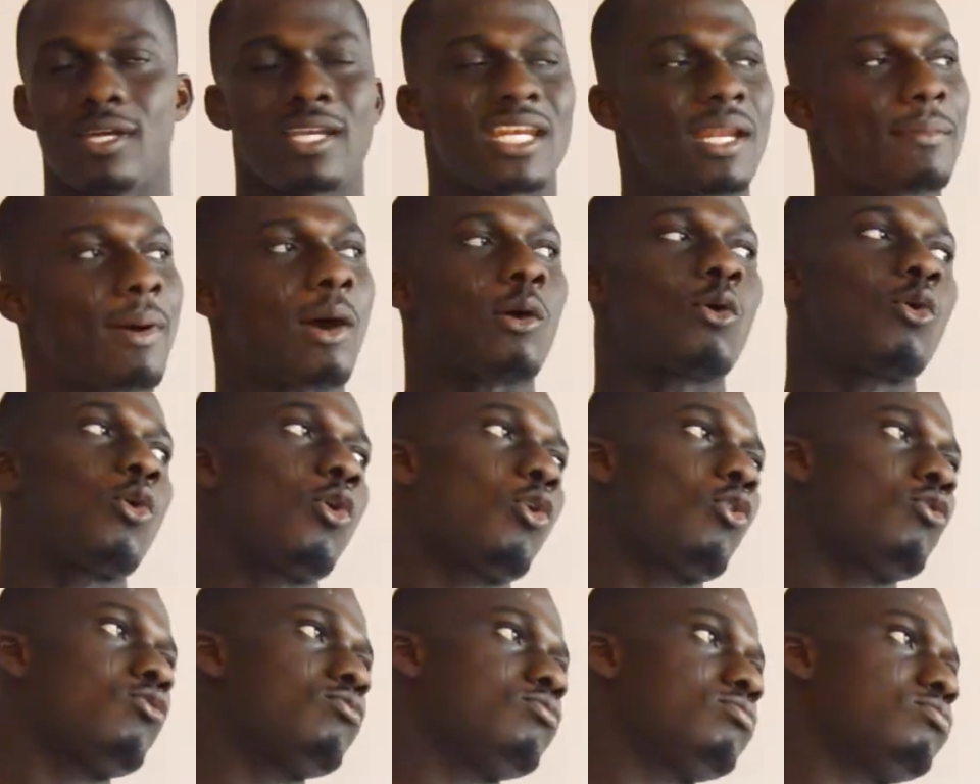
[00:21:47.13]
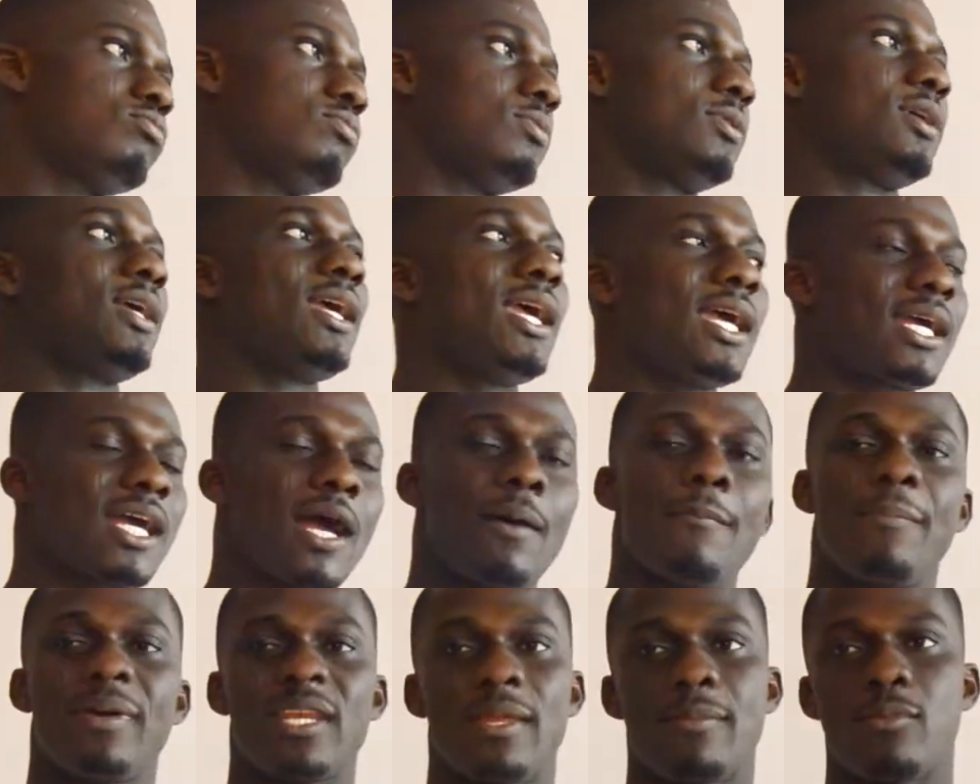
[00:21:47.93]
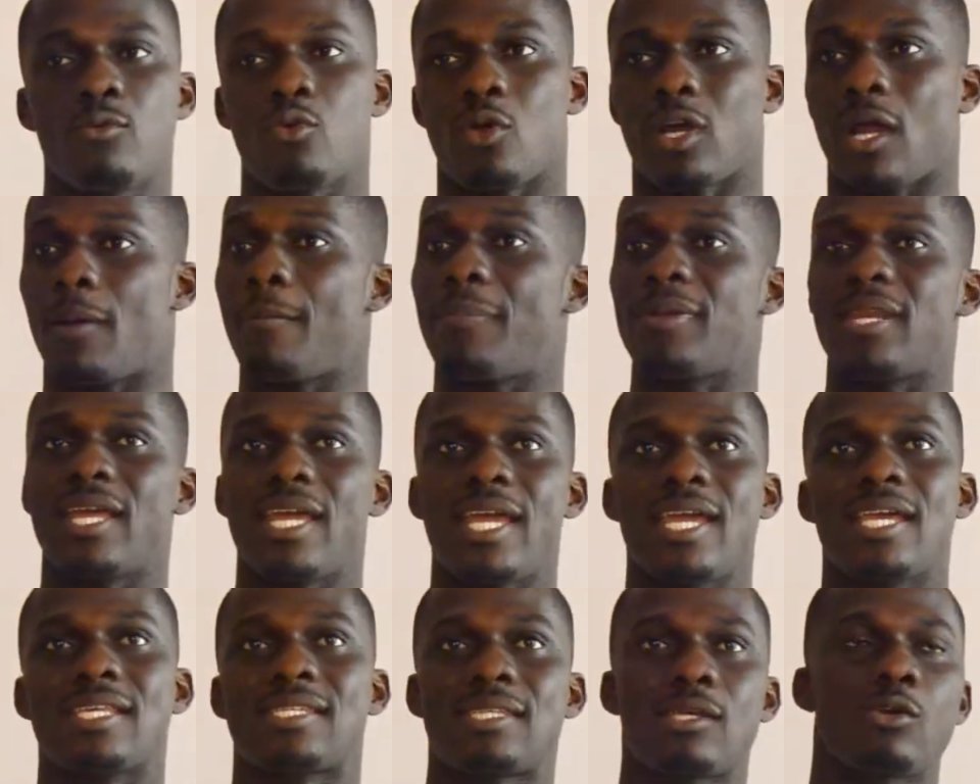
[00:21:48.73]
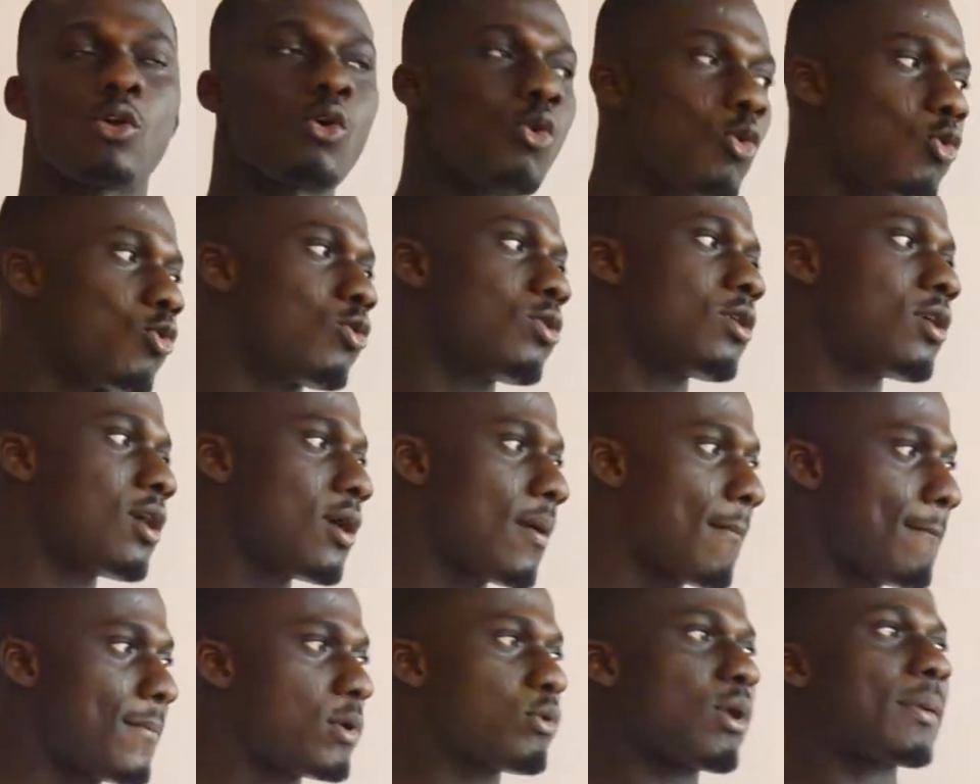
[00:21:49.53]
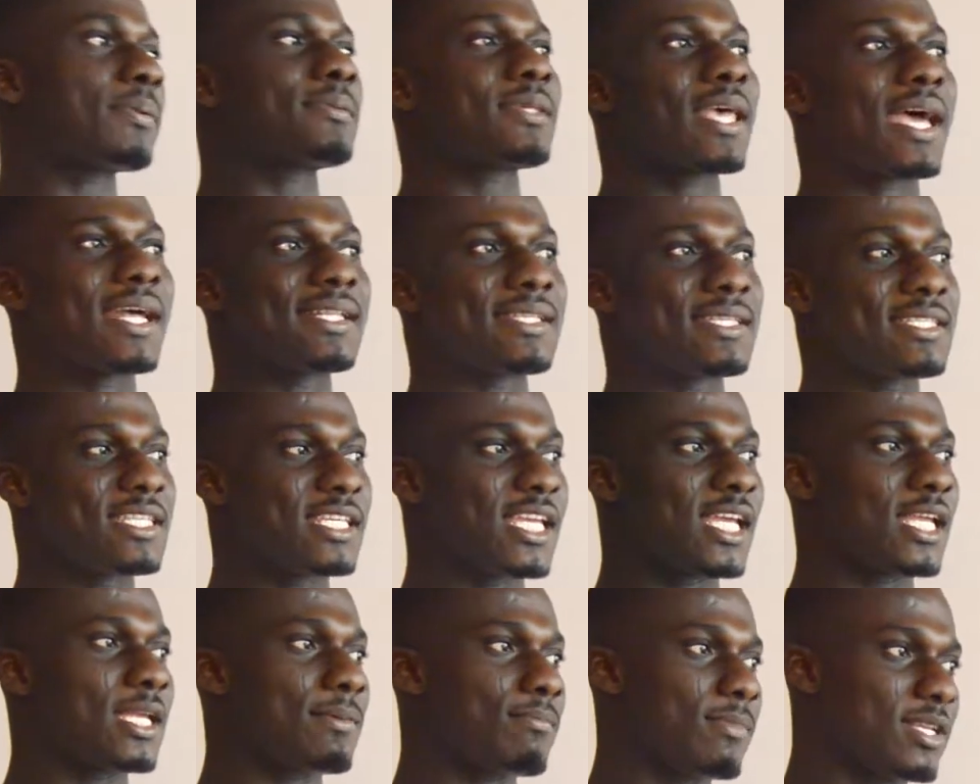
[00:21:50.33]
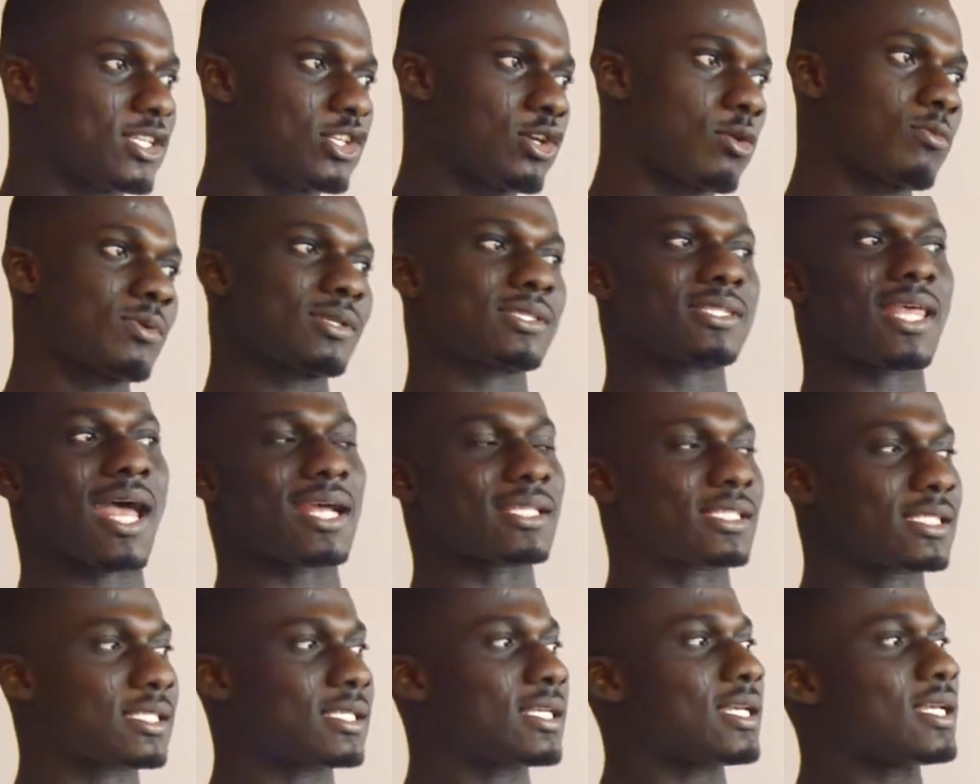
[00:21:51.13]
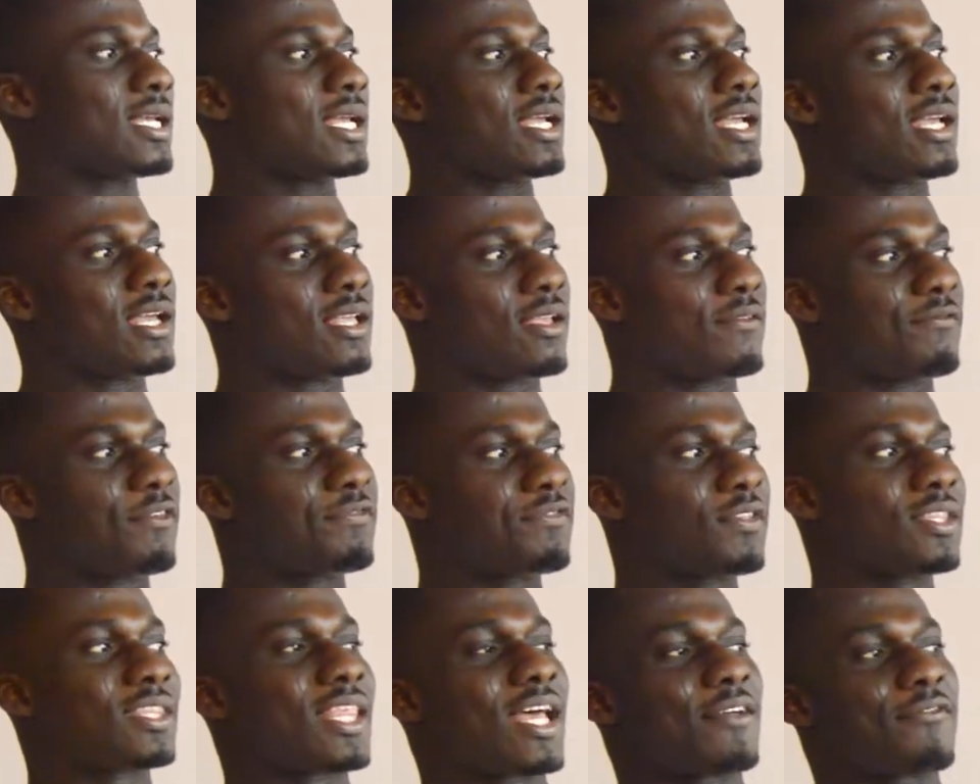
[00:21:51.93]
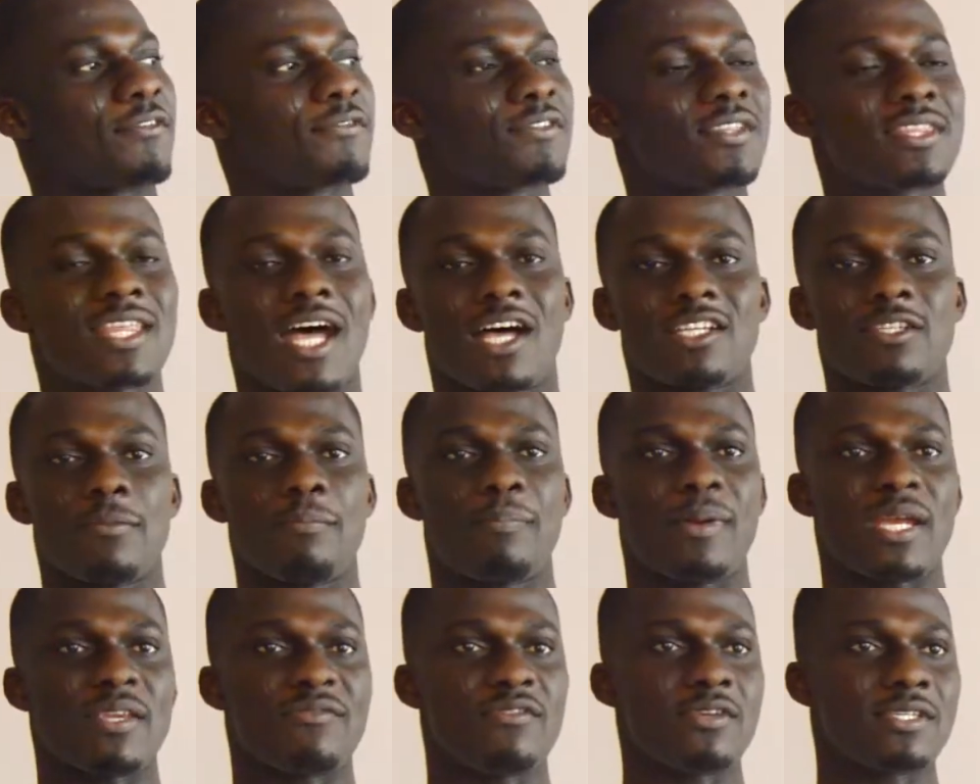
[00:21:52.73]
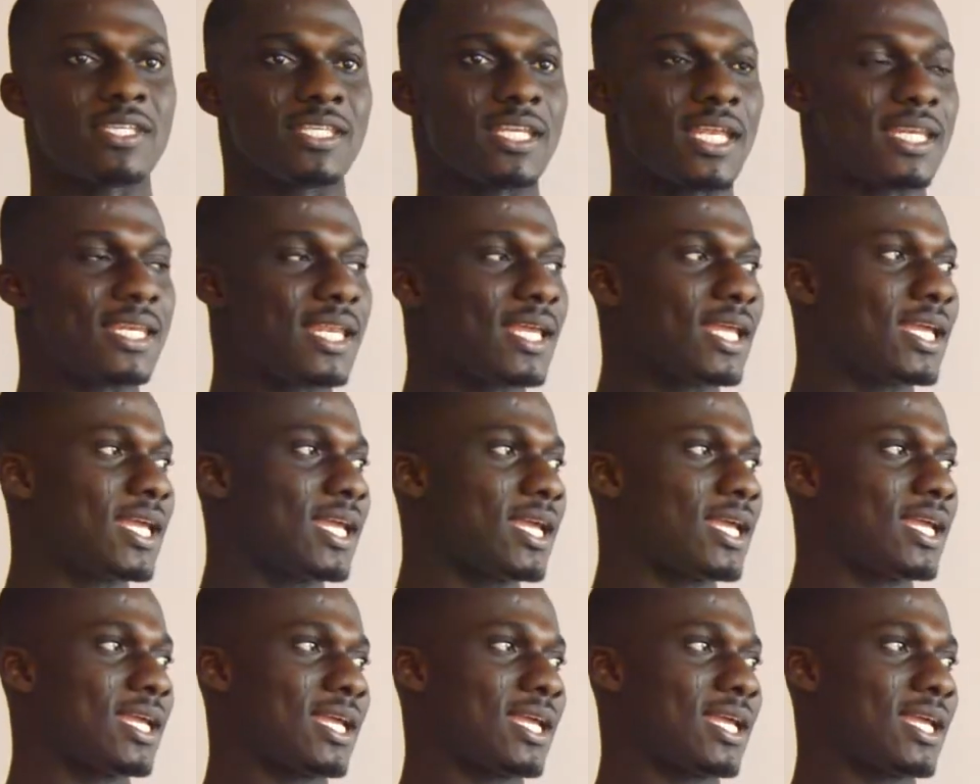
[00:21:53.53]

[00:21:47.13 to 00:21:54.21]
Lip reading: No matter company A says, oh, the website which almost starts 50,000 page views in a day.